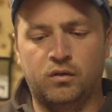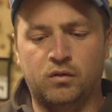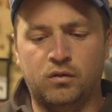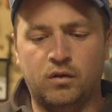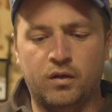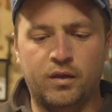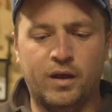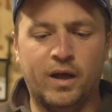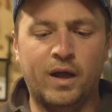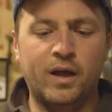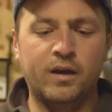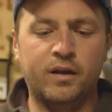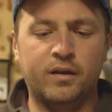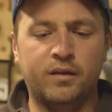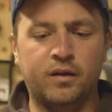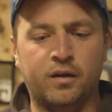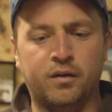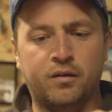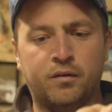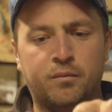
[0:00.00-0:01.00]
like that,
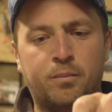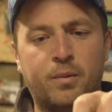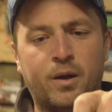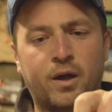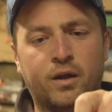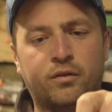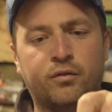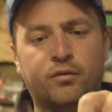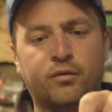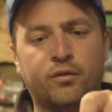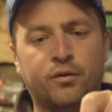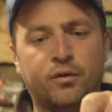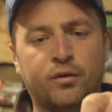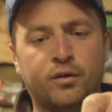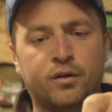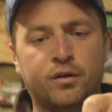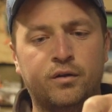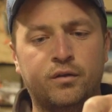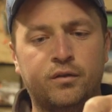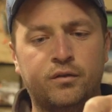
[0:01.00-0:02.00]
and then back
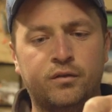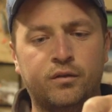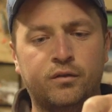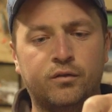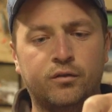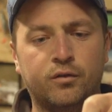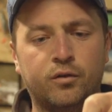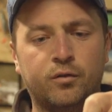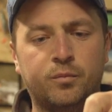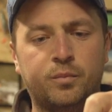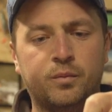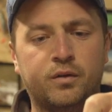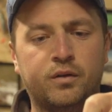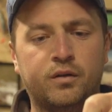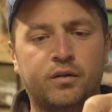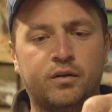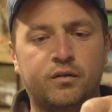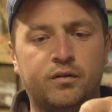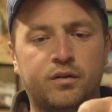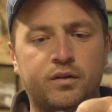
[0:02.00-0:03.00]
through the loop
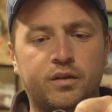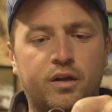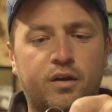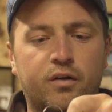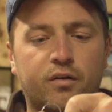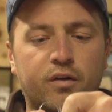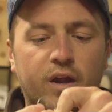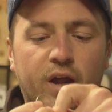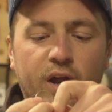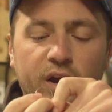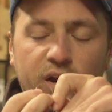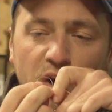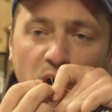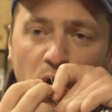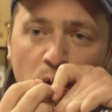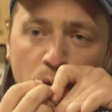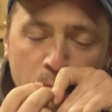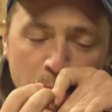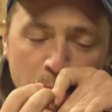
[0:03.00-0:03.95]
that you created.